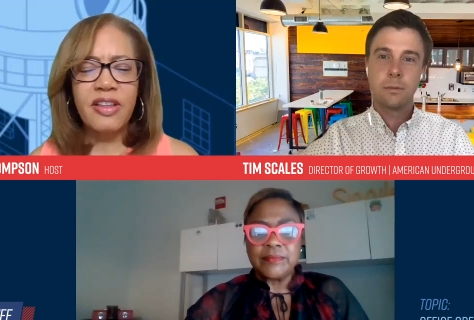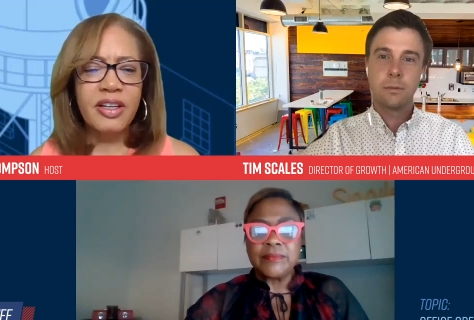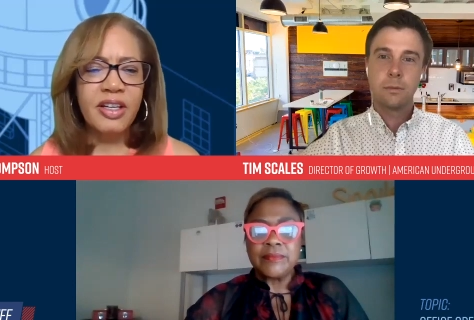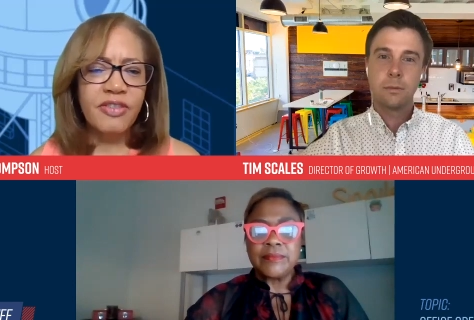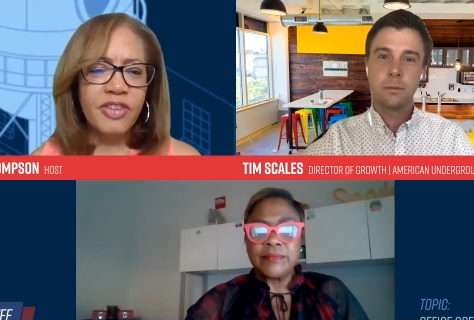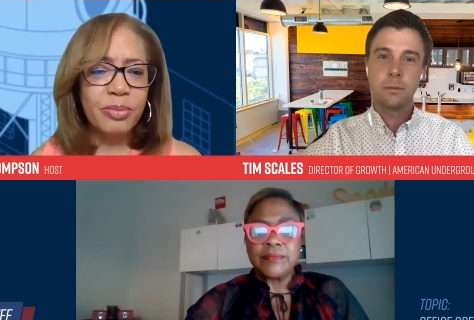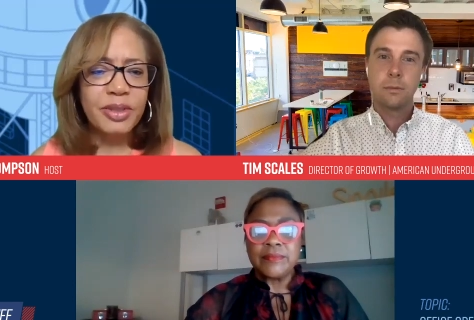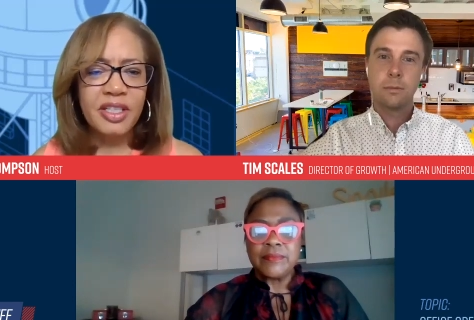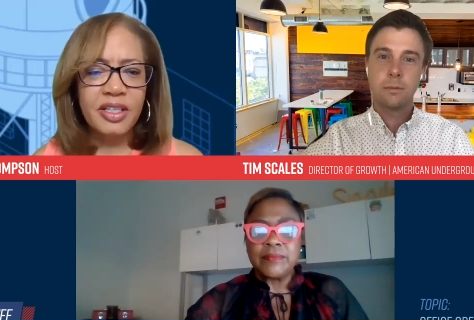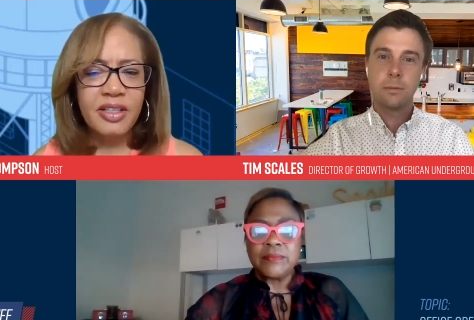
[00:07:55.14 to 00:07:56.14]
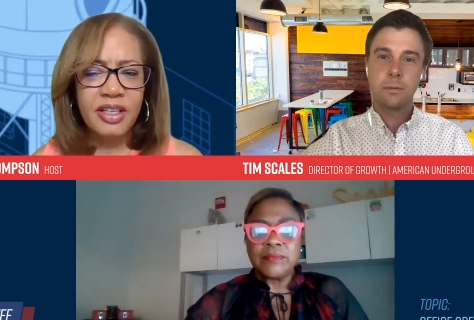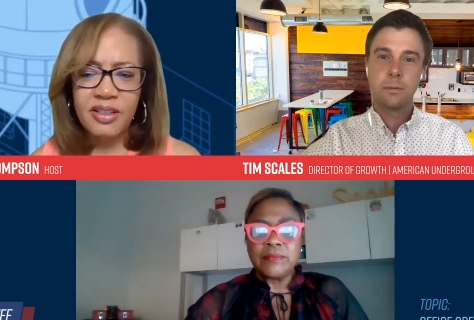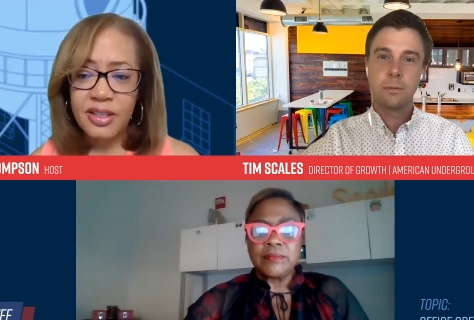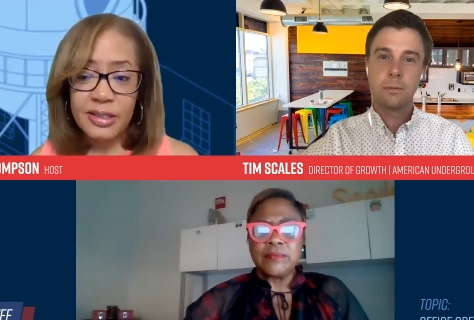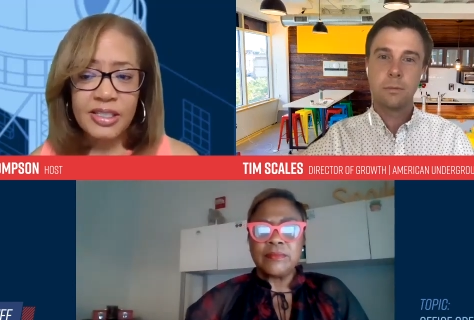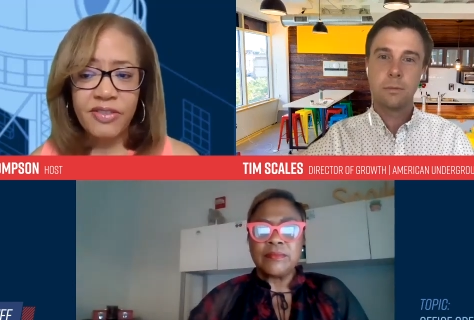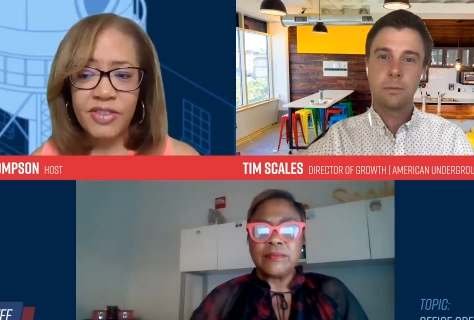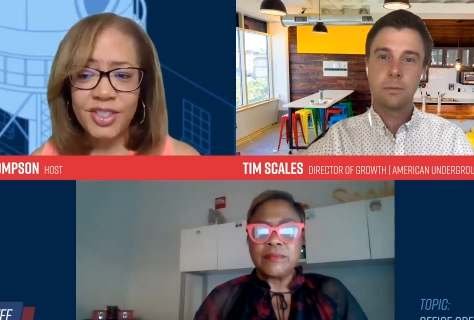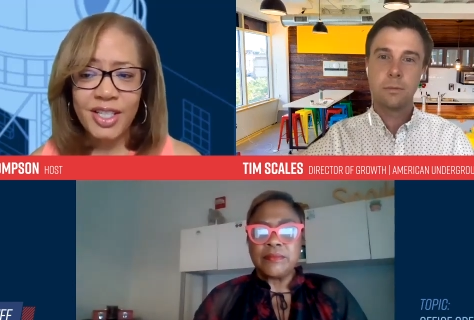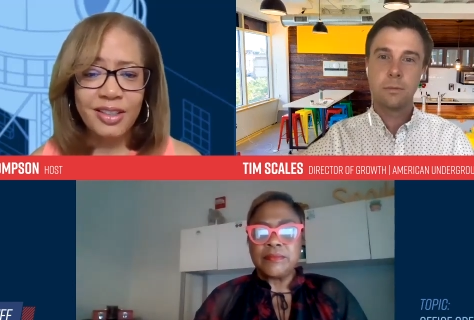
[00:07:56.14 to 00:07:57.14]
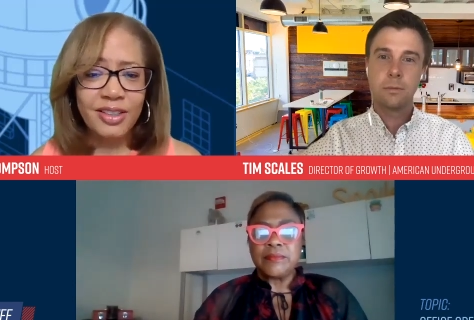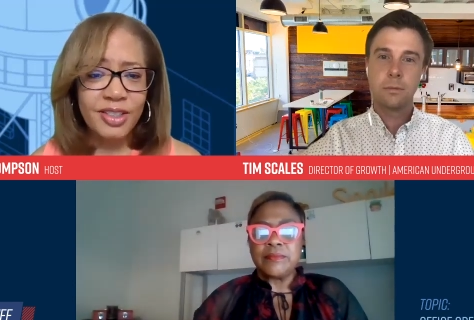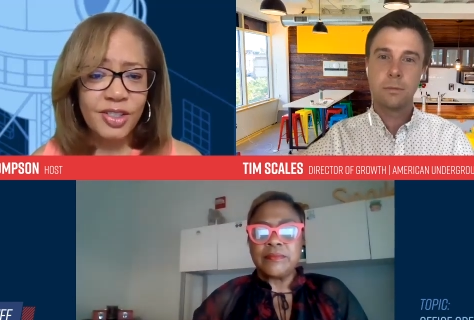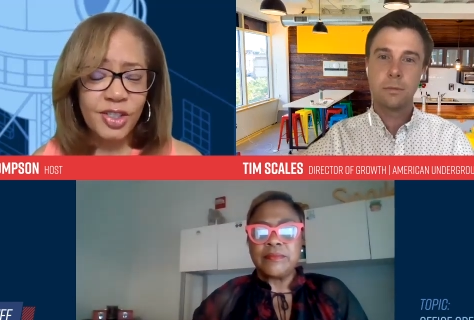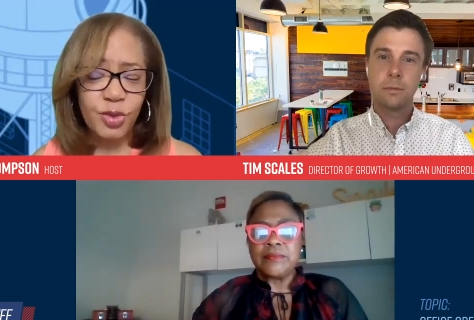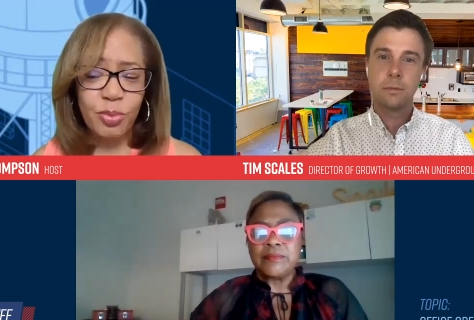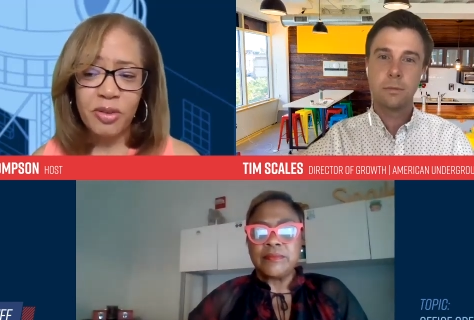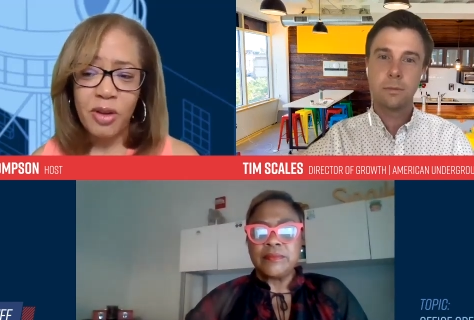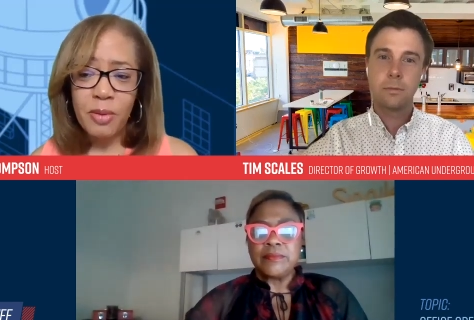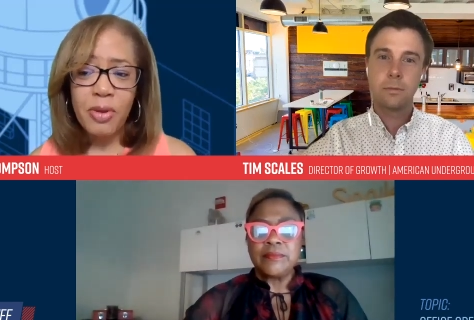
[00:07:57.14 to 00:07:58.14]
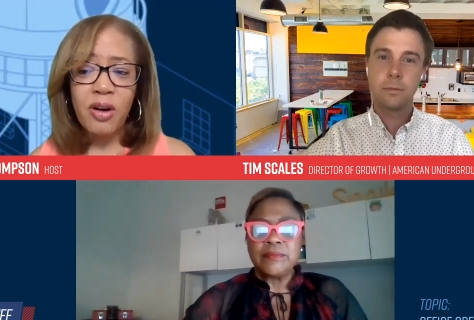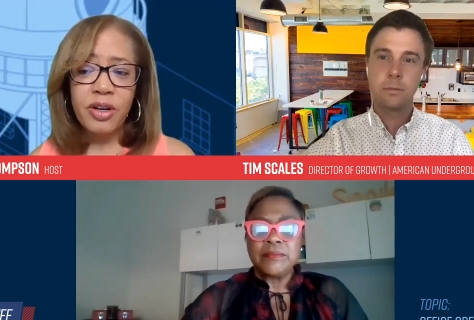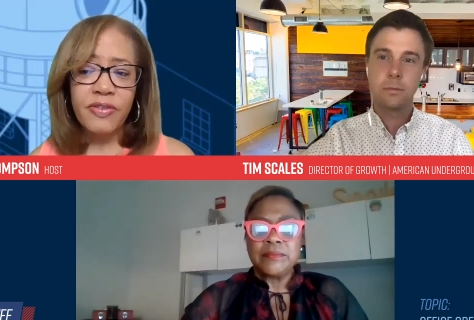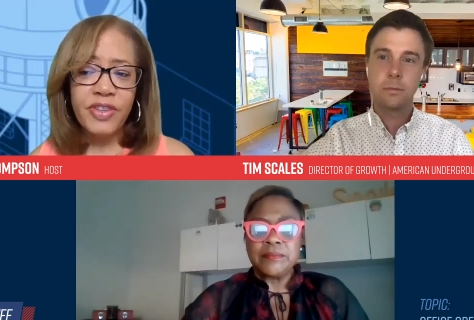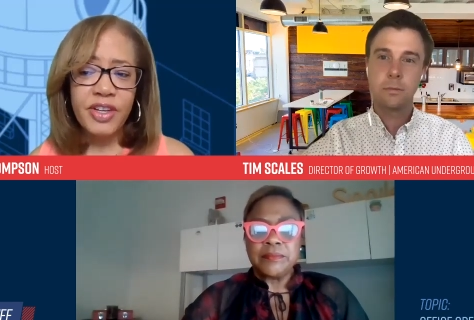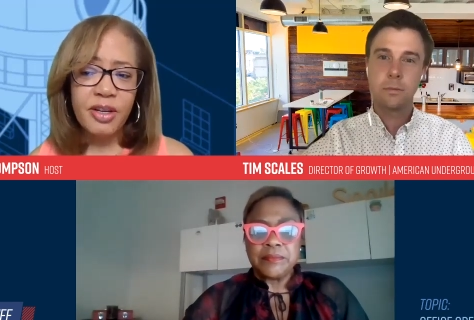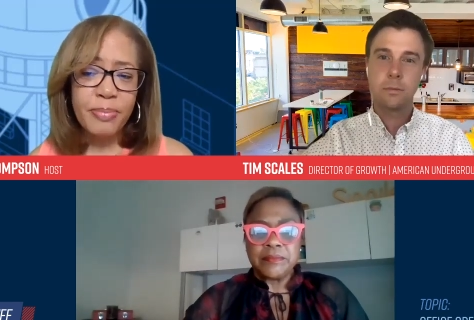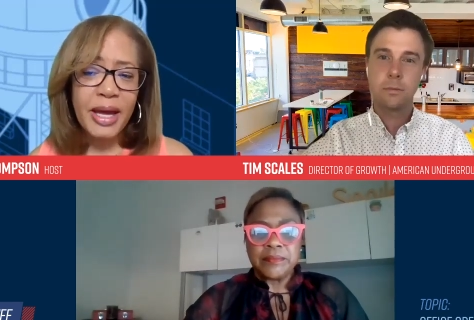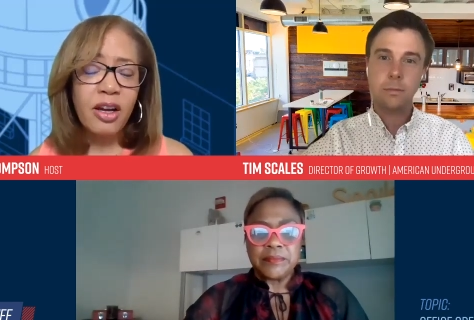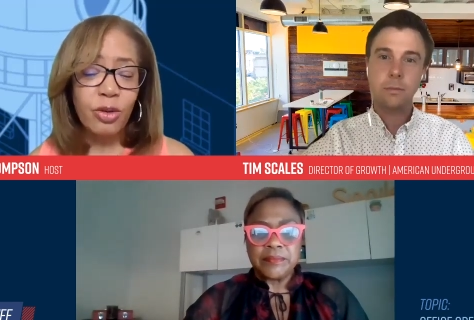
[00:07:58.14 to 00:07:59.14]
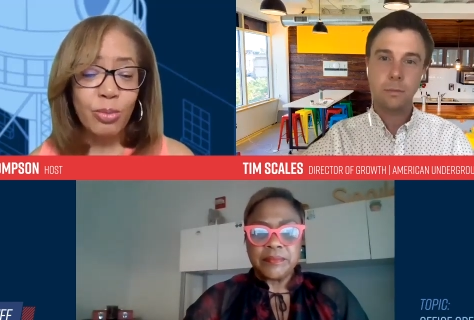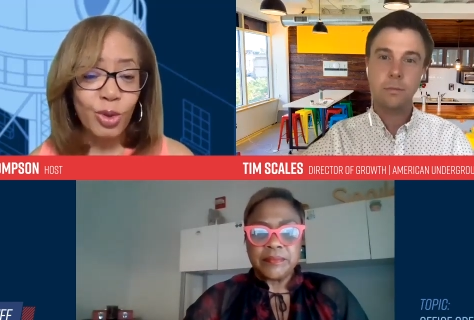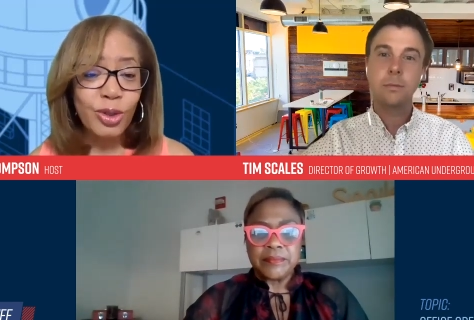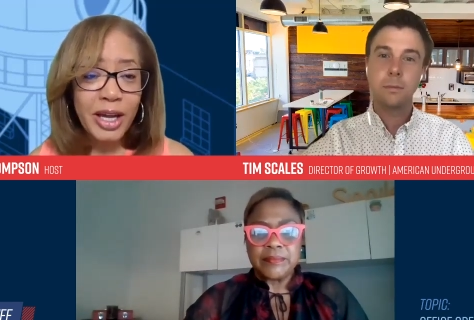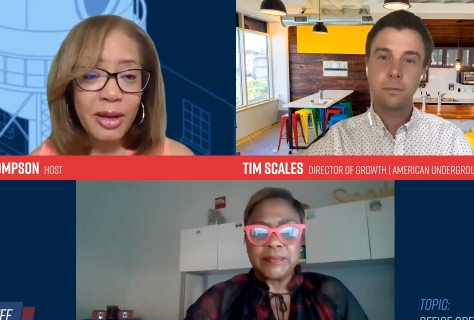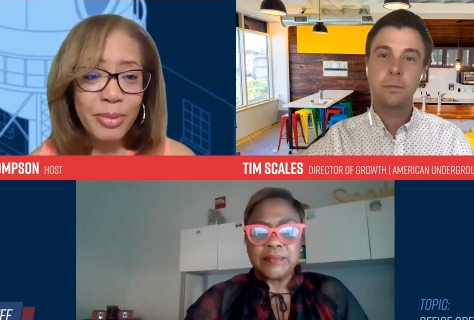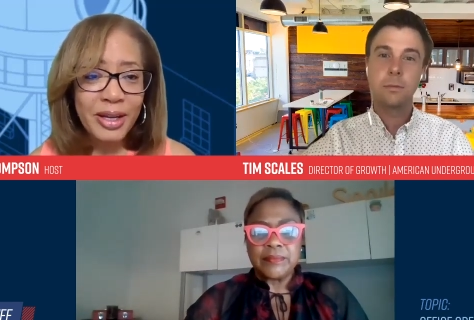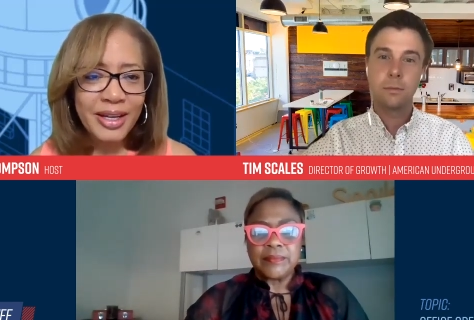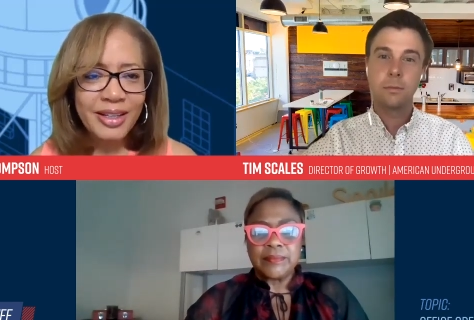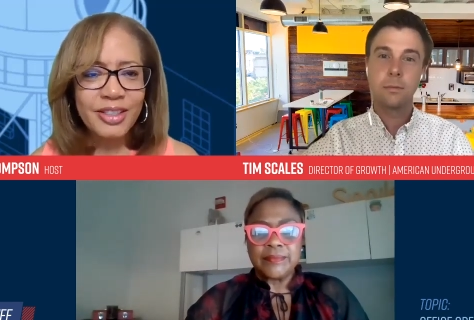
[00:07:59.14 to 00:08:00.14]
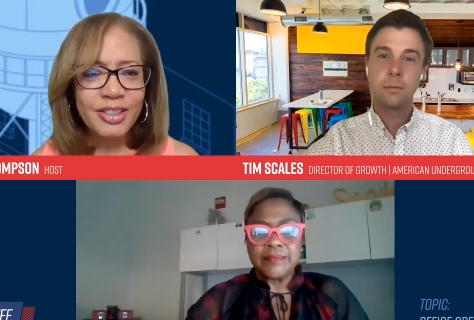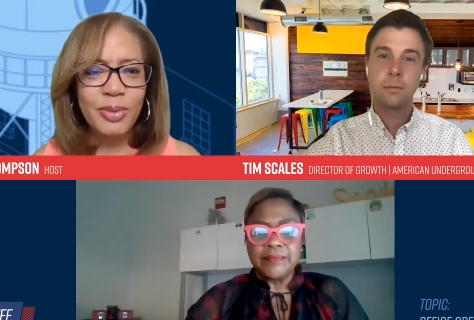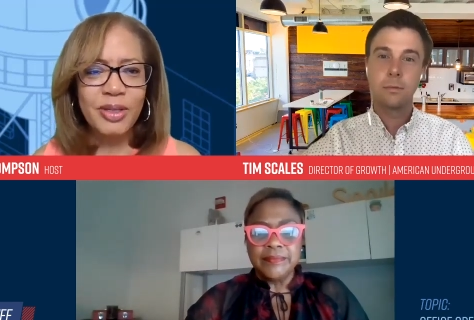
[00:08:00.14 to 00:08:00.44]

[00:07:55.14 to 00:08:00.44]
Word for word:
Speaker 1: that have completed the health and safety checklist as part of the Back on the Bull campaign that's